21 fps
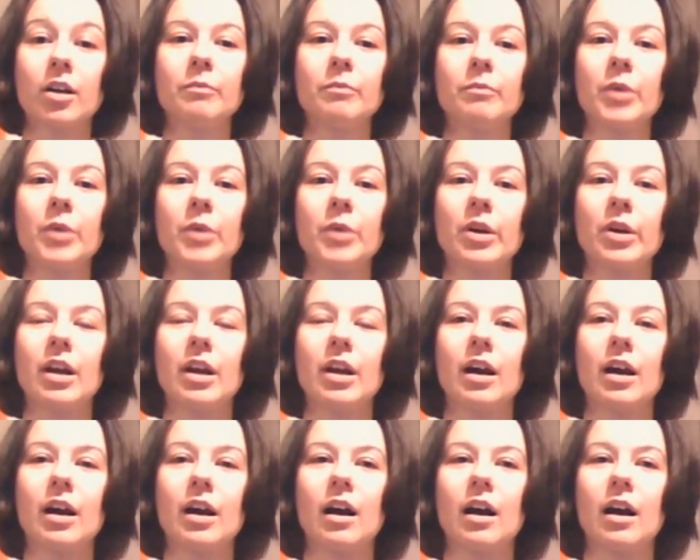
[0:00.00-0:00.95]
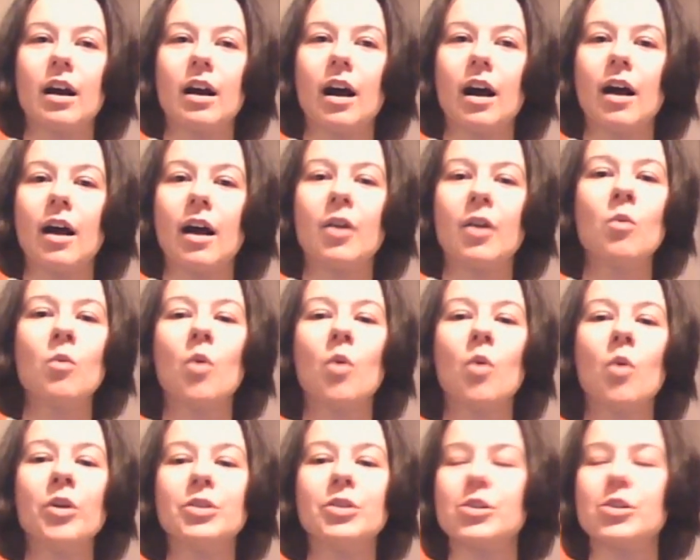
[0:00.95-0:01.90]
but I don't want
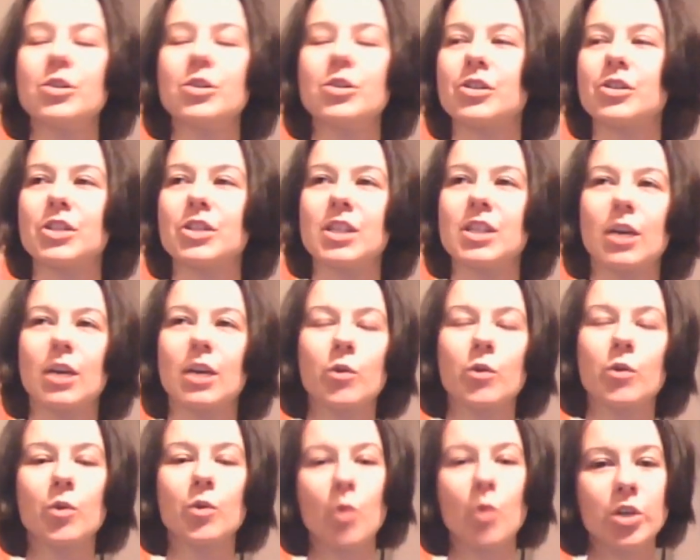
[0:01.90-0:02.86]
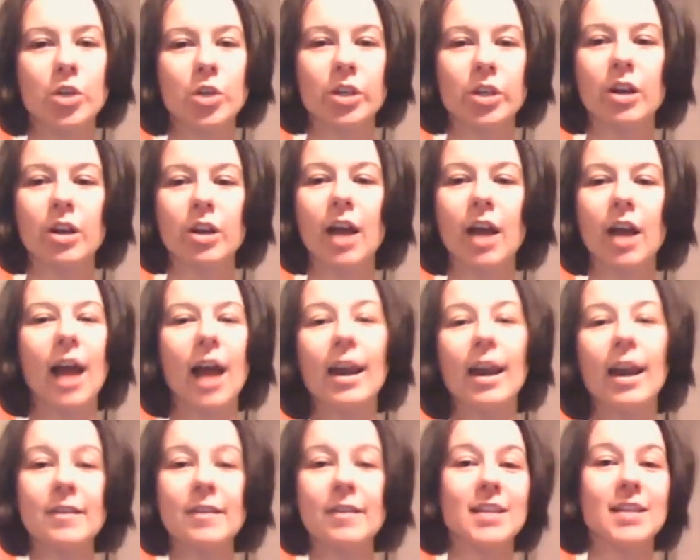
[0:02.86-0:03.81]
to just stick with watercolor. I
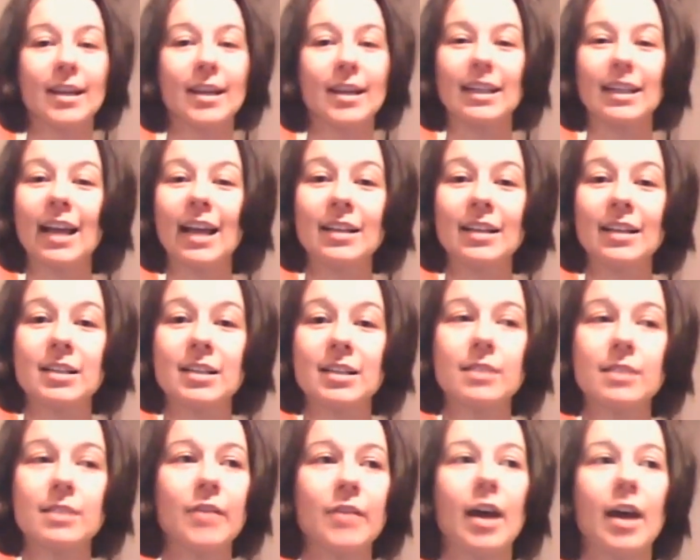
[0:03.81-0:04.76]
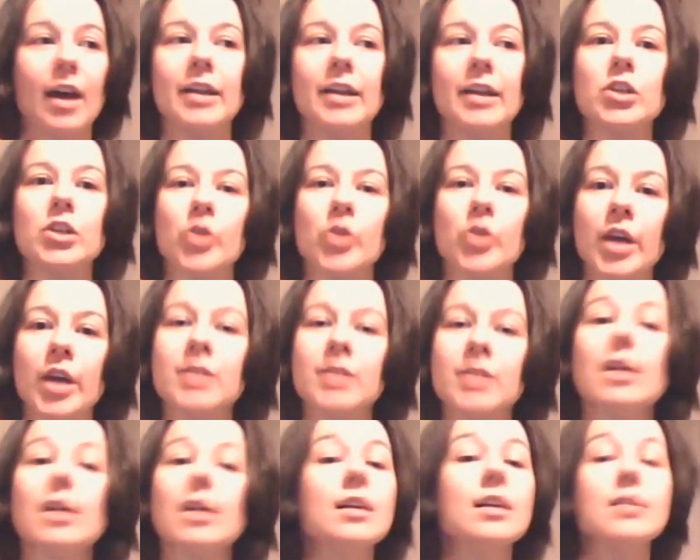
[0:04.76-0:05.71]
like the technicalities of it. I enjoy it.
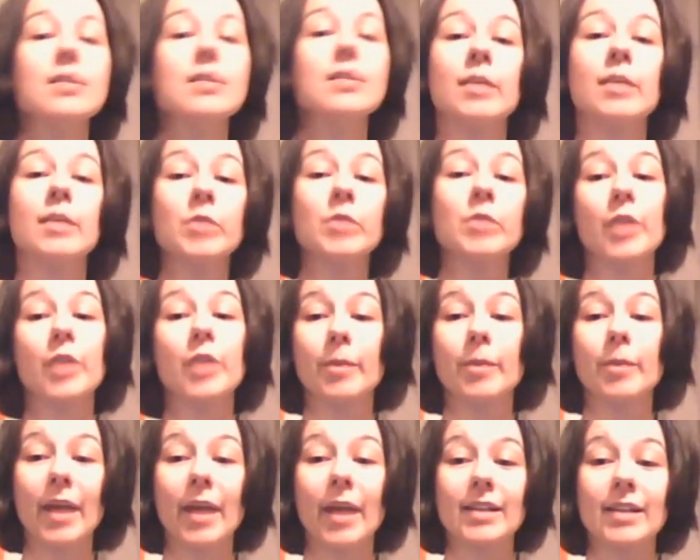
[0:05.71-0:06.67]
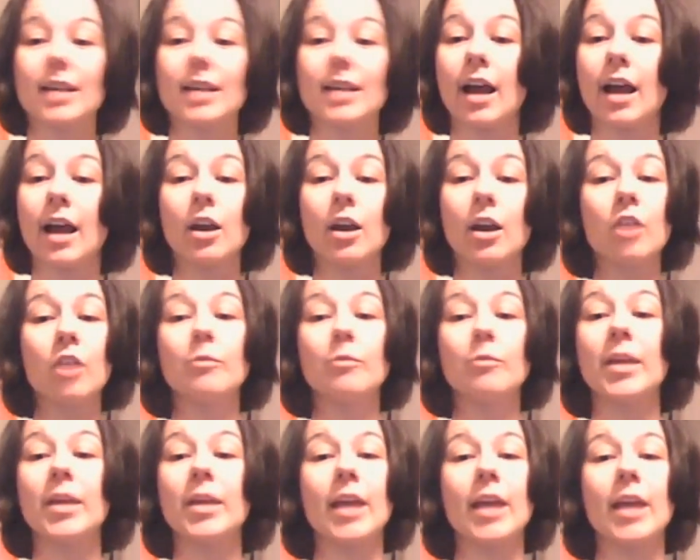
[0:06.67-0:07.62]
Same with acrylic paint. I love being
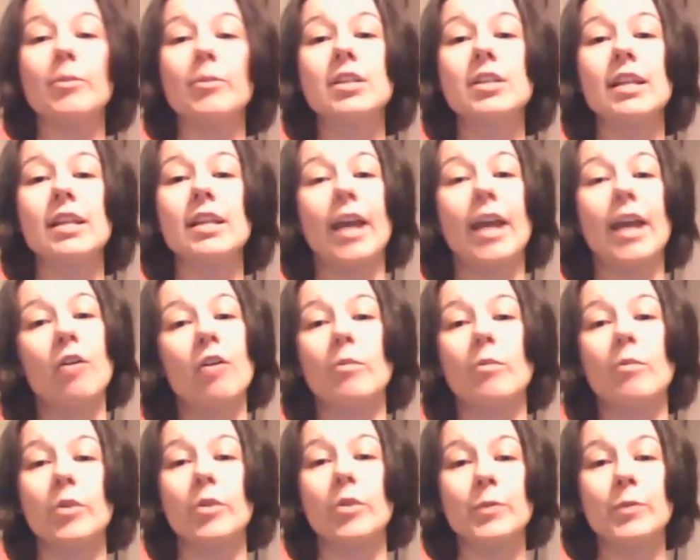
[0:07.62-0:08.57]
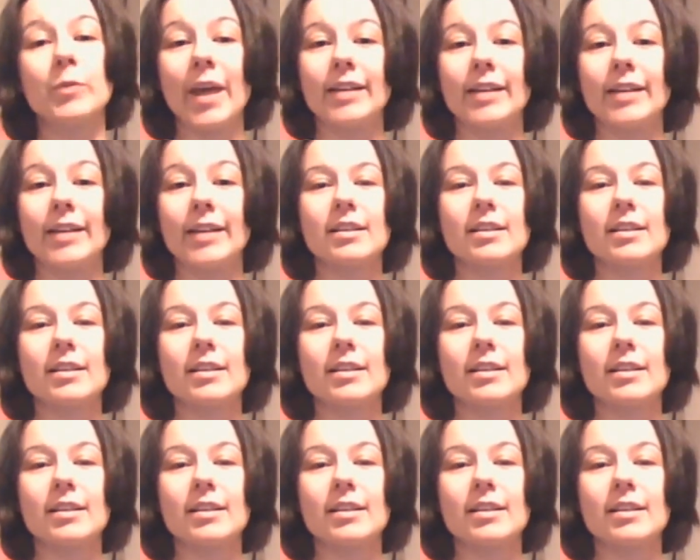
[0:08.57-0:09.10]
able to layer up those paints.